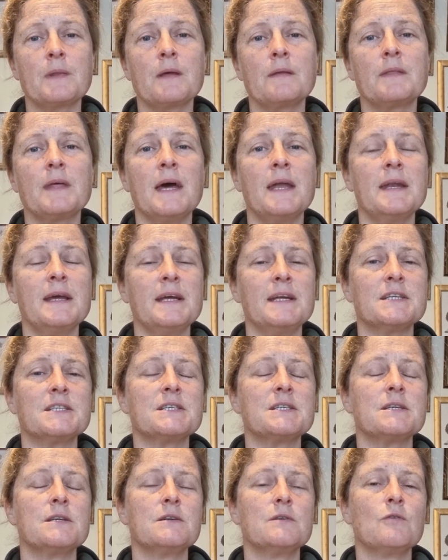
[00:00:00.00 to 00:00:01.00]
then
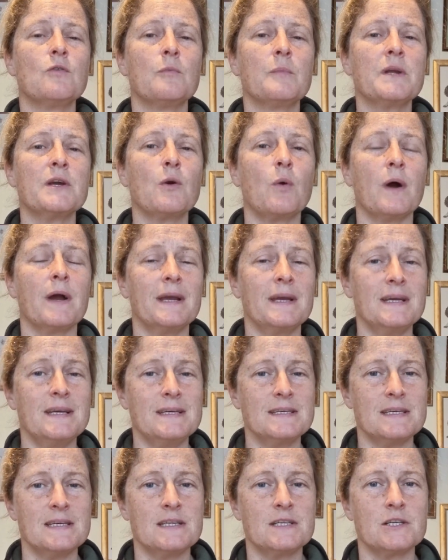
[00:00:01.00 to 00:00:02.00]
it's normally quite
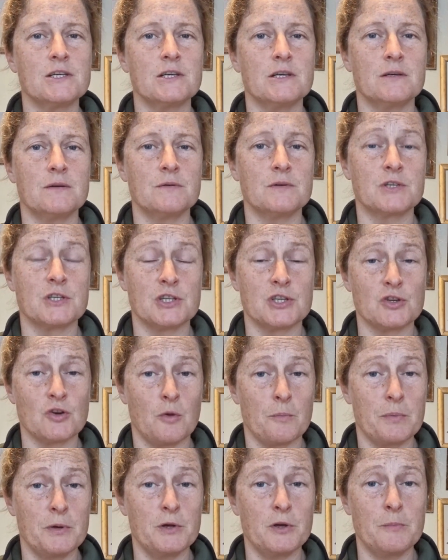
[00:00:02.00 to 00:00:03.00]
easy to
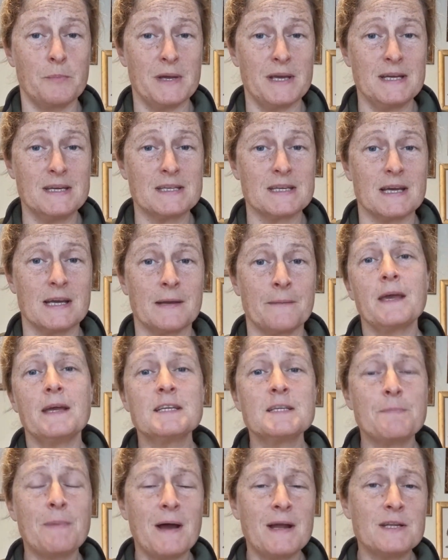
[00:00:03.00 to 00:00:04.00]
stop poop eating. It
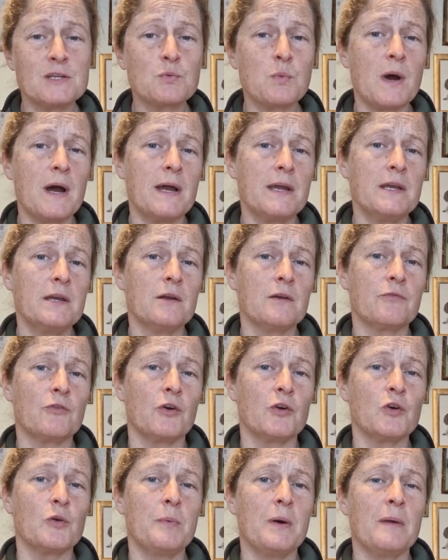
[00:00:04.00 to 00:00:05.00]
depends where you've
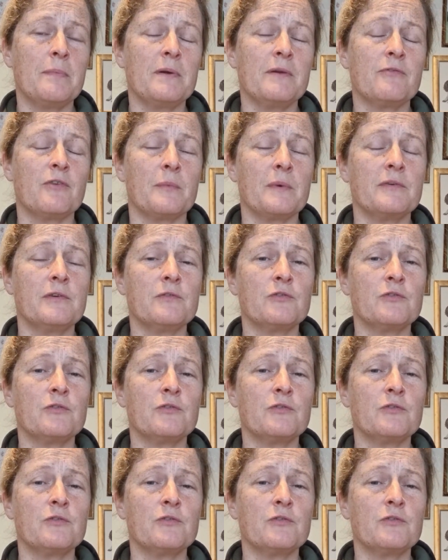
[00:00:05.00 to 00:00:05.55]
got your puppy from. If you've